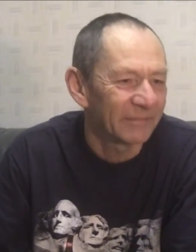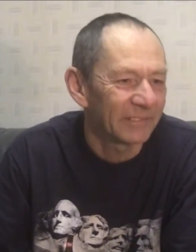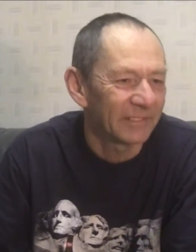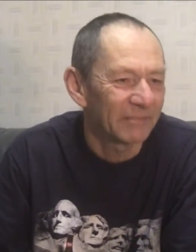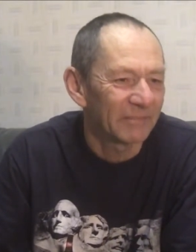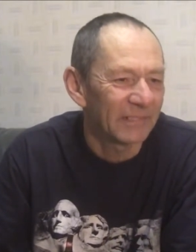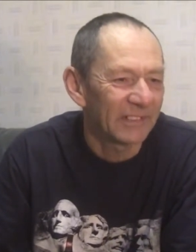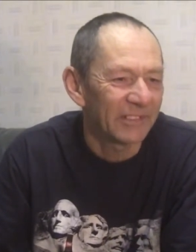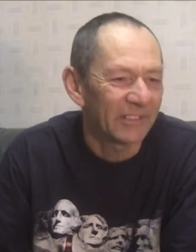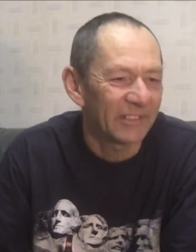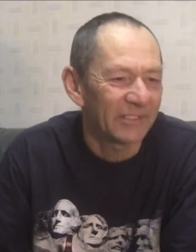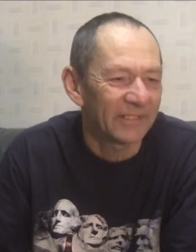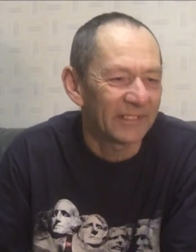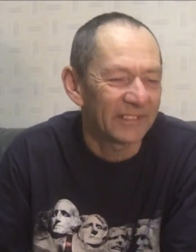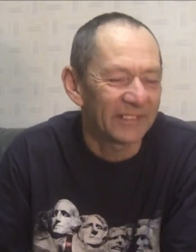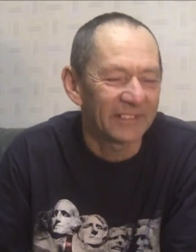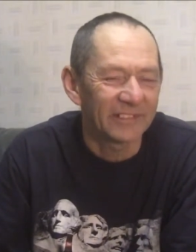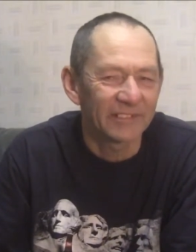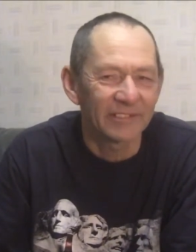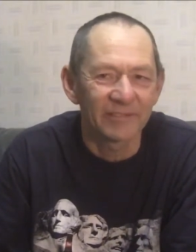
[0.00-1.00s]
The most
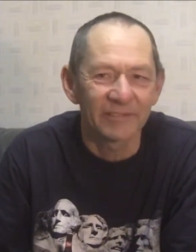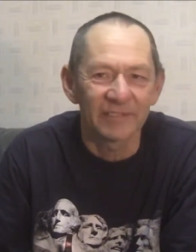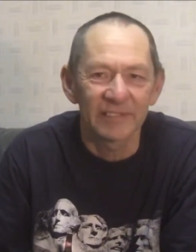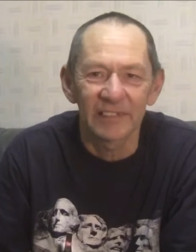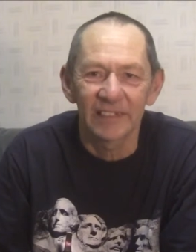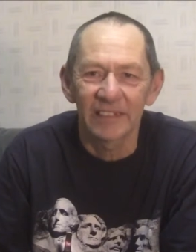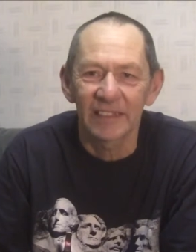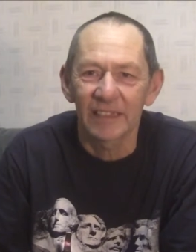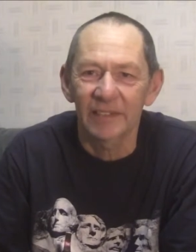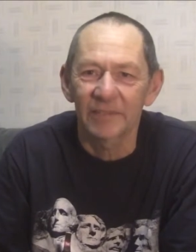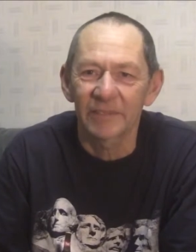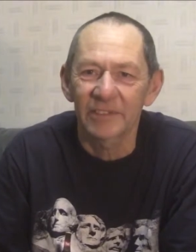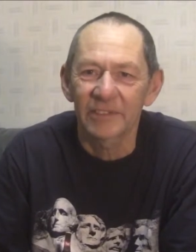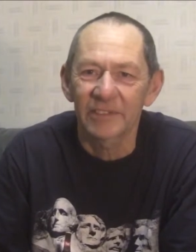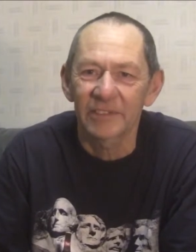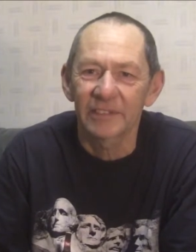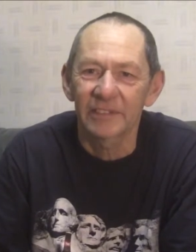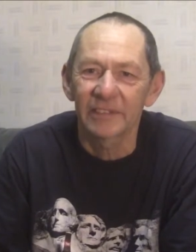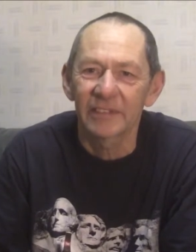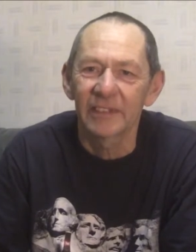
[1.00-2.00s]
fun you can really have is
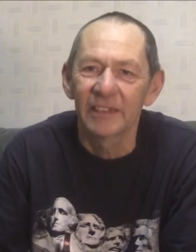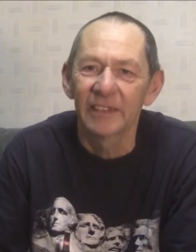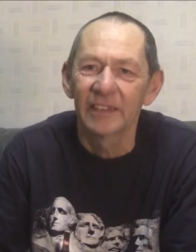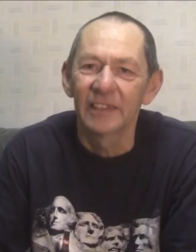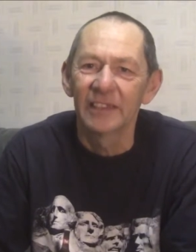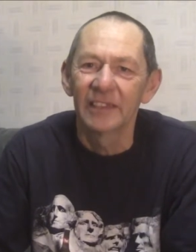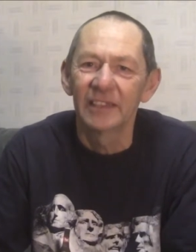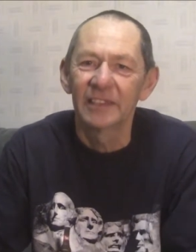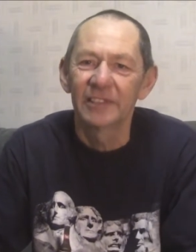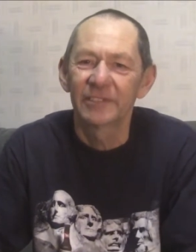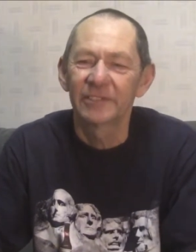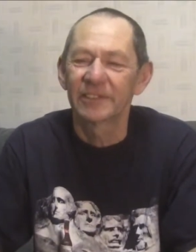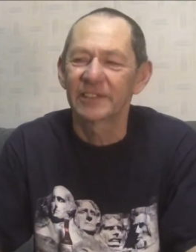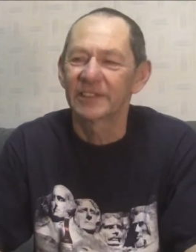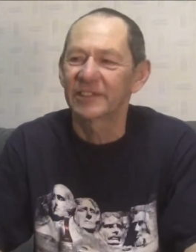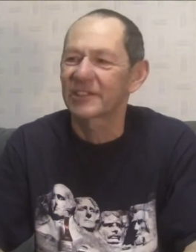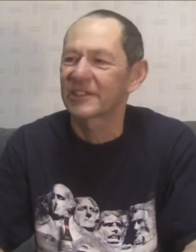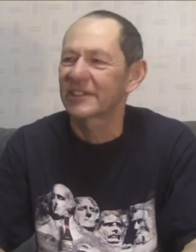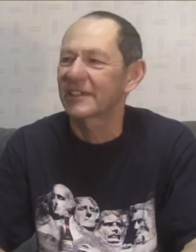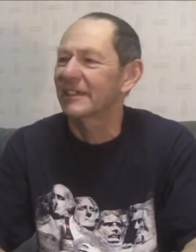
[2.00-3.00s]
to fill
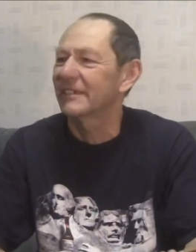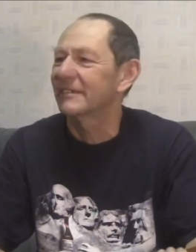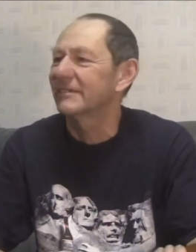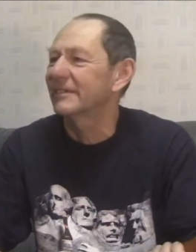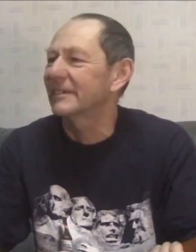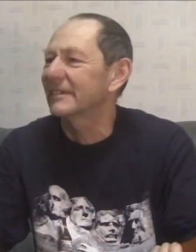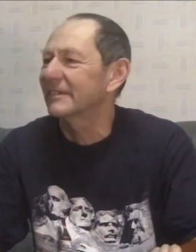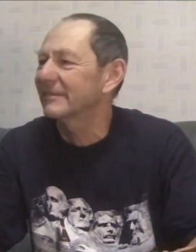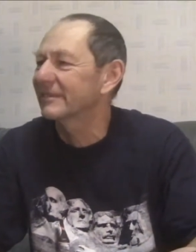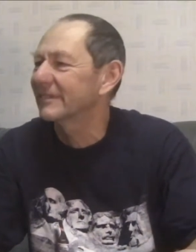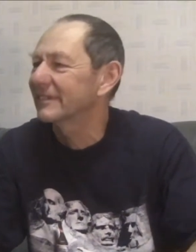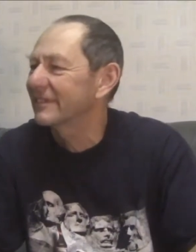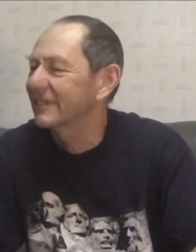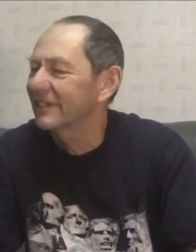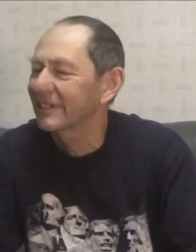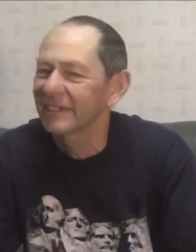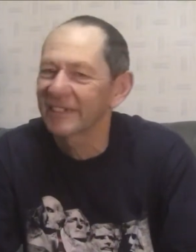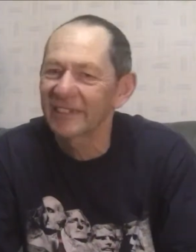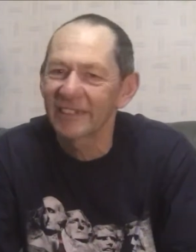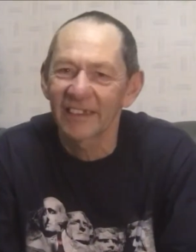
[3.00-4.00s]
a shelf up with
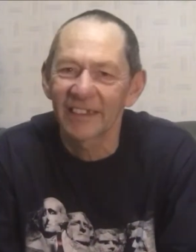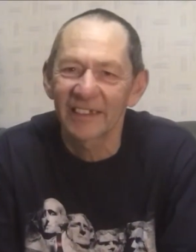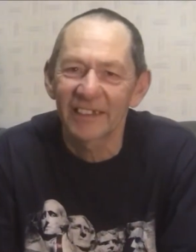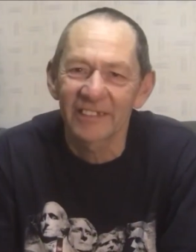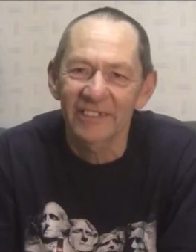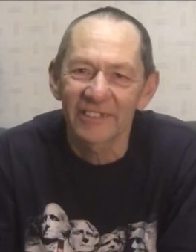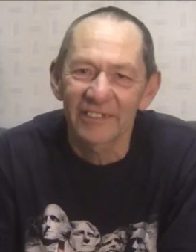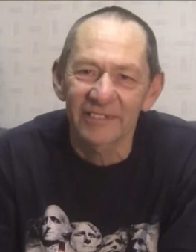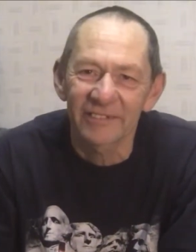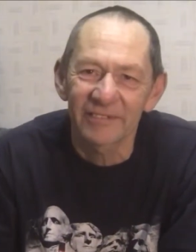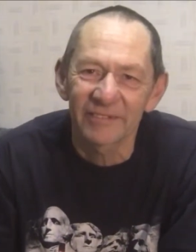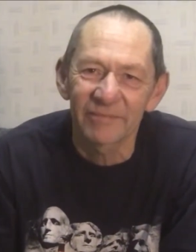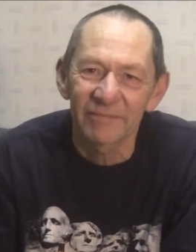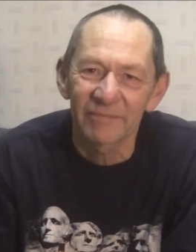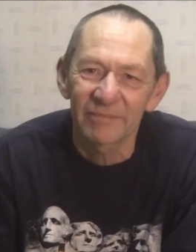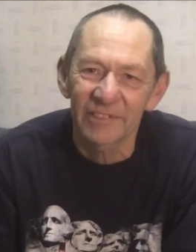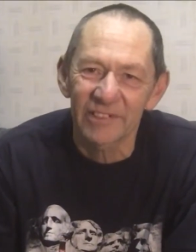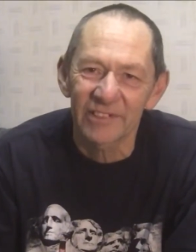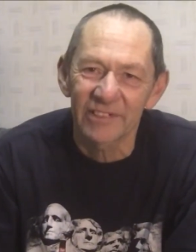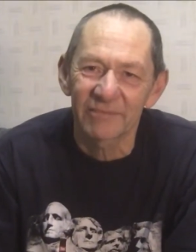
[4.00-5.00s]
tin cans and
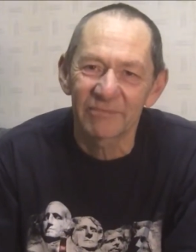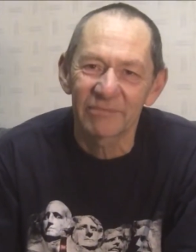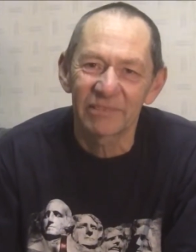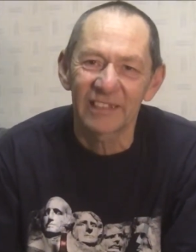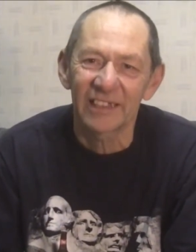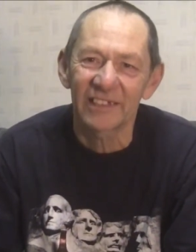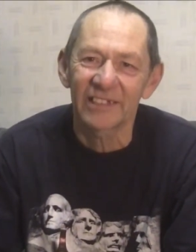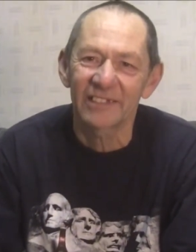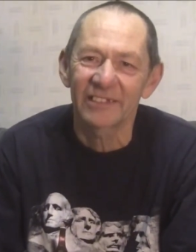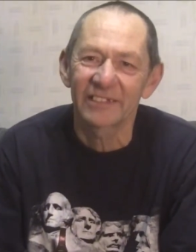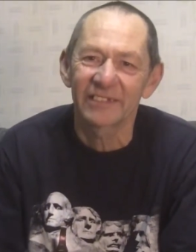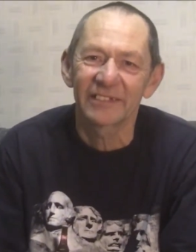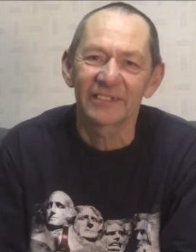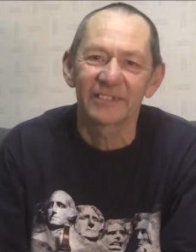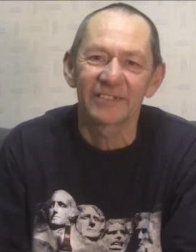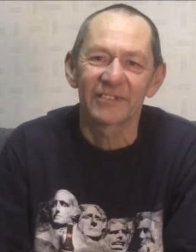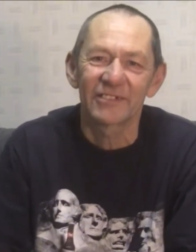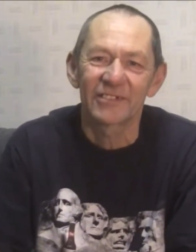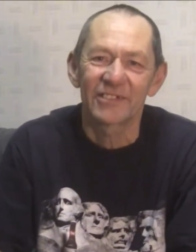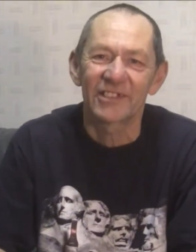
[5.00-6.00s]
bits of plastic
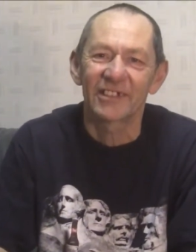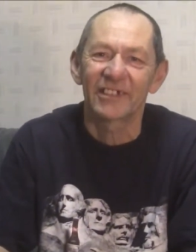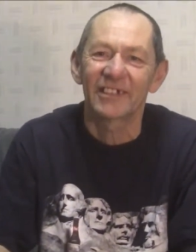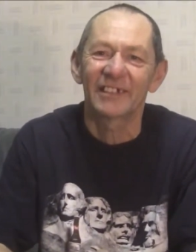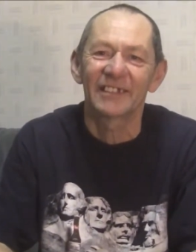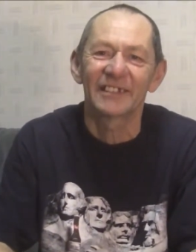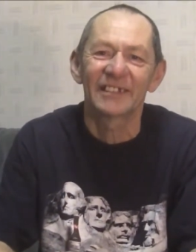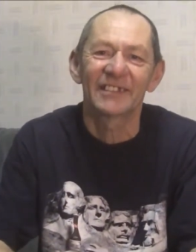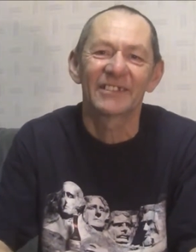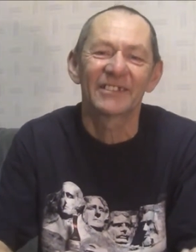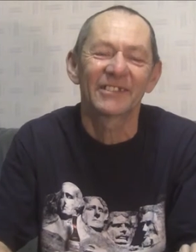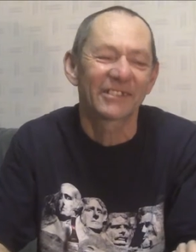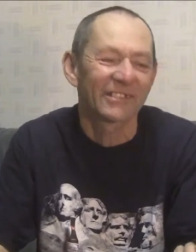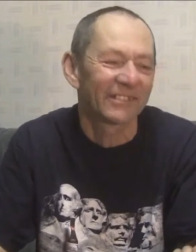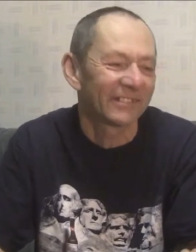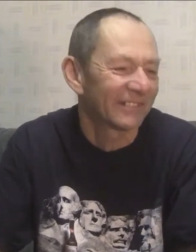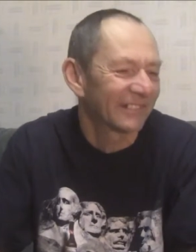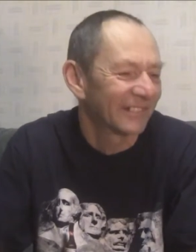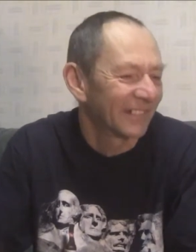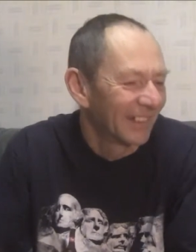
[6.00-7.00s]
and jar lids
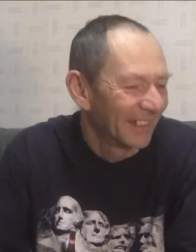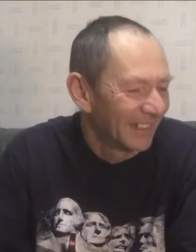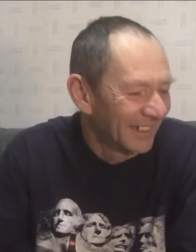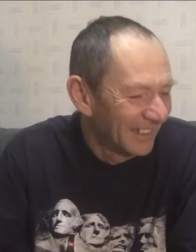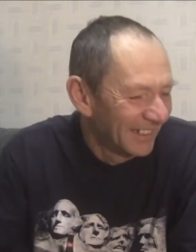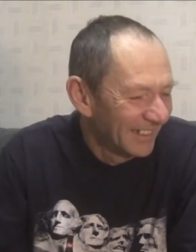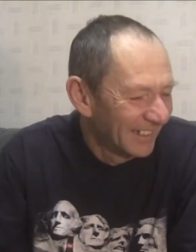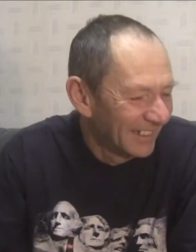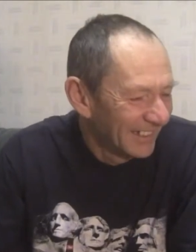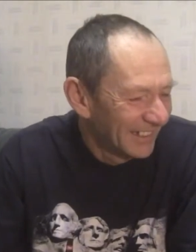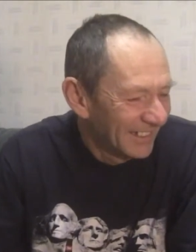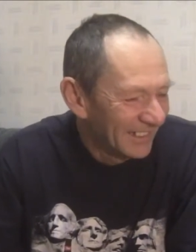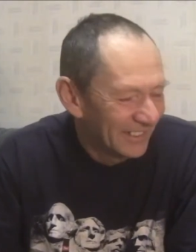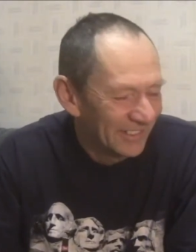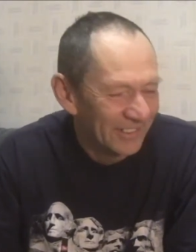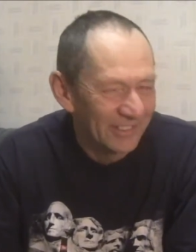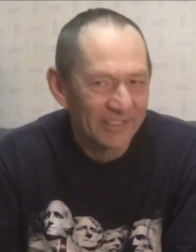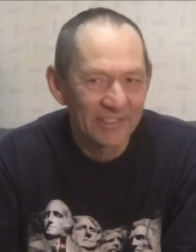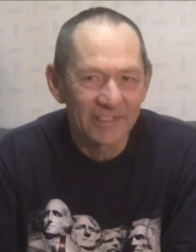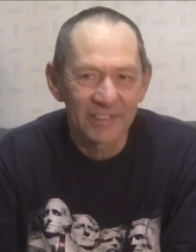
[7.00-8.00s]
and
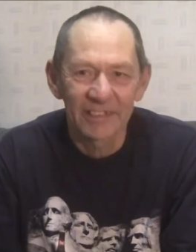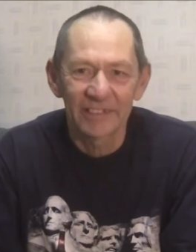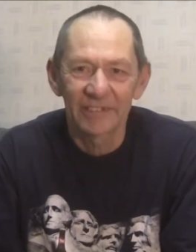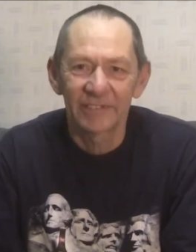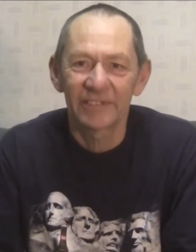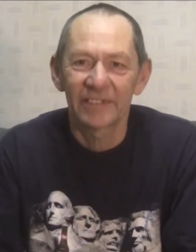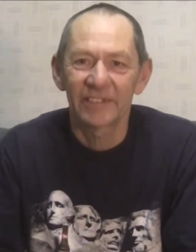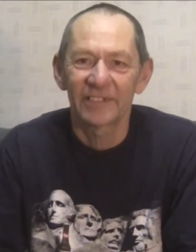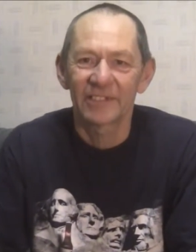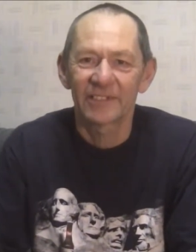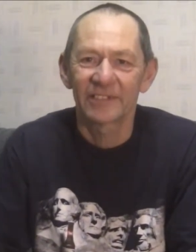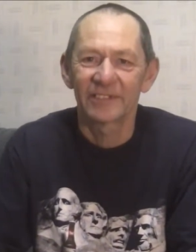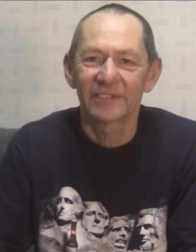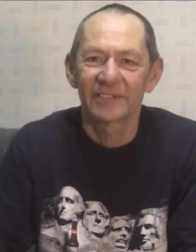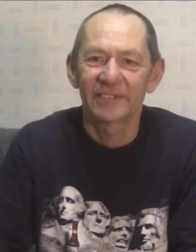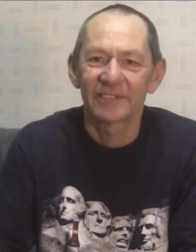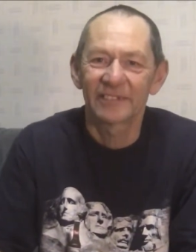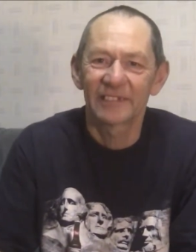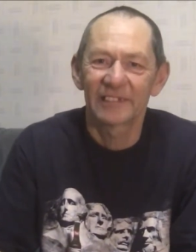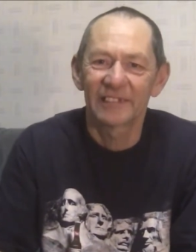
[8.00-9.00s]
just see how fast you
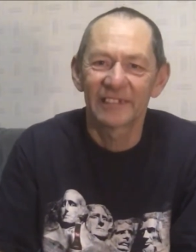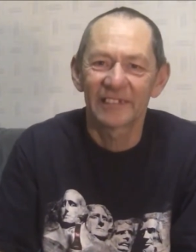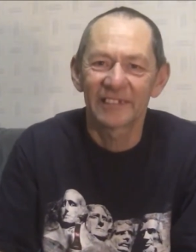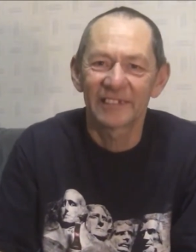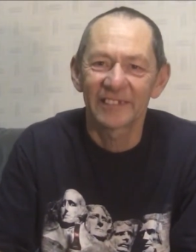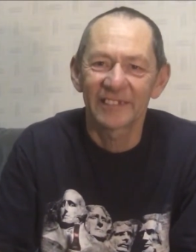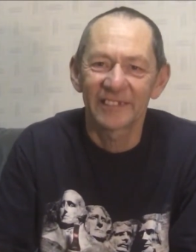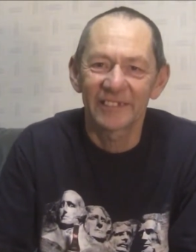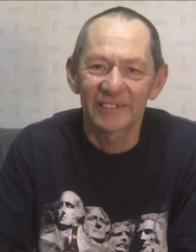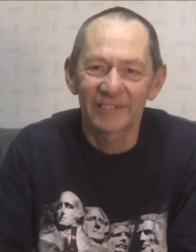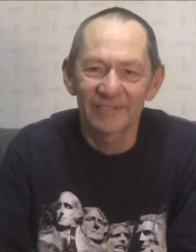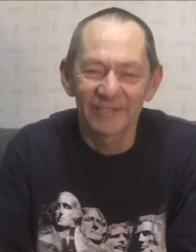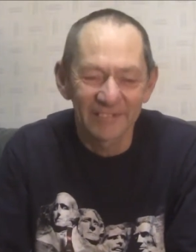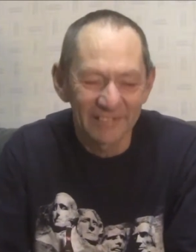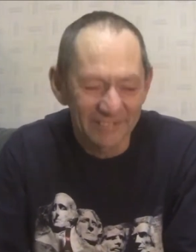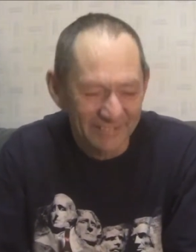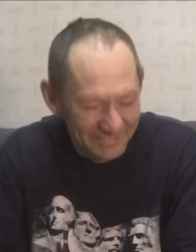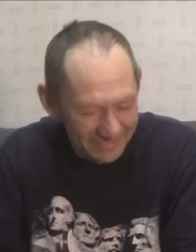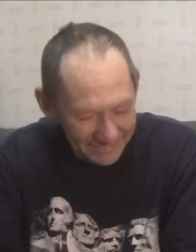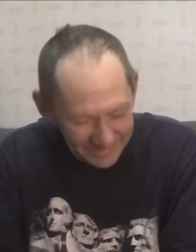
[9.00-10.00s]
can clear the whole lot.